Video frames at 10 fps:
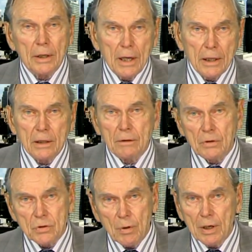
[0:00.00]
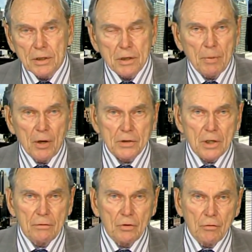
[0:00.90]
negative as well as a
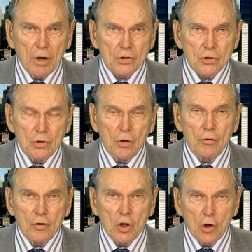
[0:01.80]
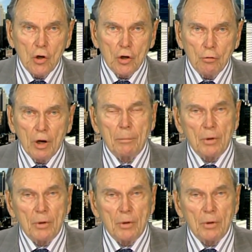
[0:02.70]
positive direction over the longer run.